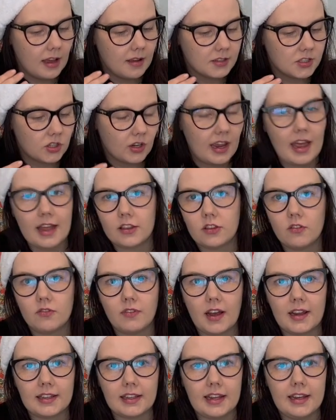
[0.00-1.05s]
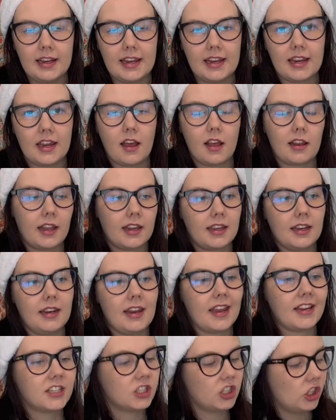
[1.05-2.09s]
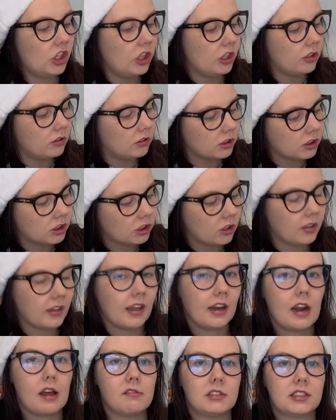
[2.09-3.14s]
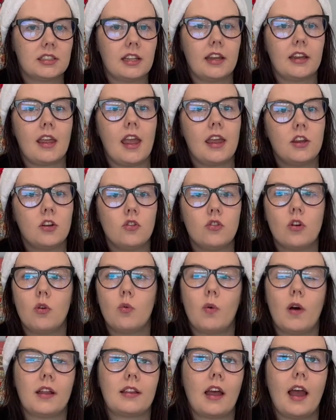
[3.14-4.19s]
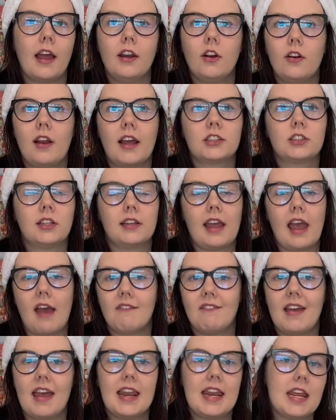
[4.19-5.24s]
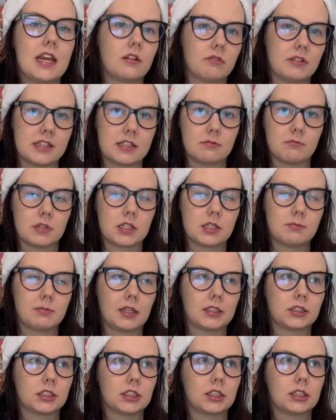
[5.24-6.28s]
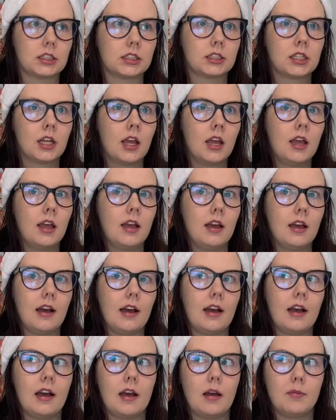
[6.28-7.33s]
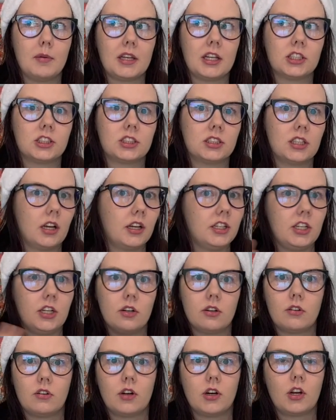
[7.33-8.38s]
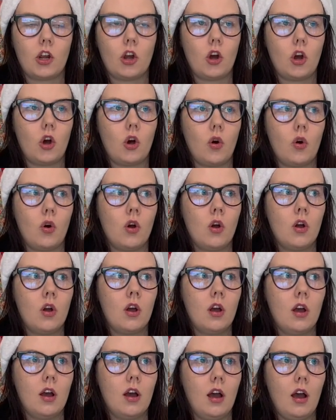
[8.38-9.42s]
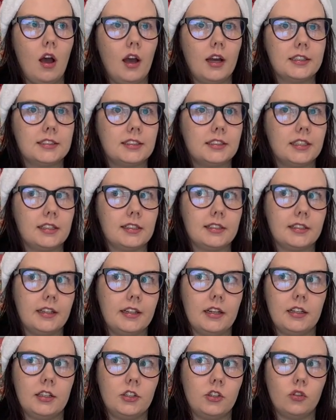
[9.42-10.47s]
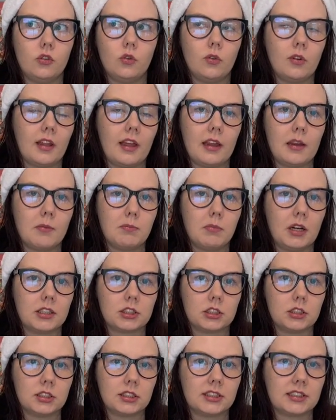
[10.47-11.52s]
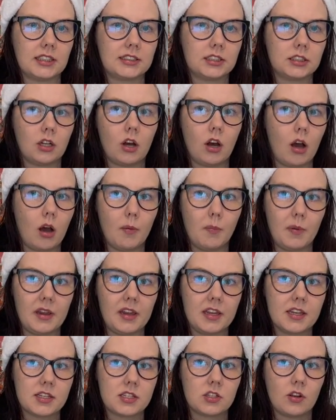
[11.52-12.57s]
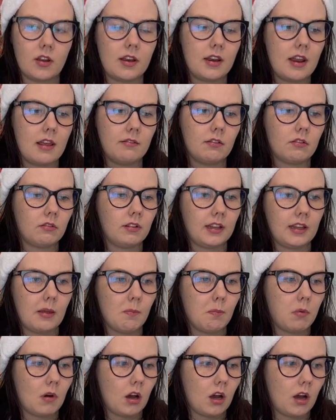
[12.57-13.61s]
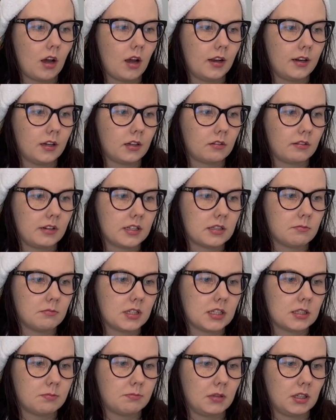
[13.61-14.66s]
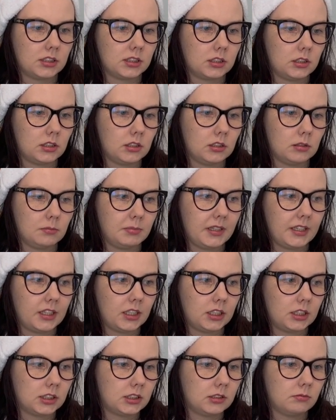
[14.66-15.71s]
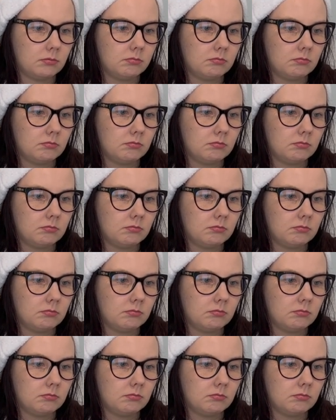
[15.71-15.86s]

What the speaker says: So I had to find like an excuse. So then I was like, hey, you know what? I don't actually have any Christmas puzzles because a year ago I still didn't do like puzzles as a hobby. So I never really bought a Christmas puzzle because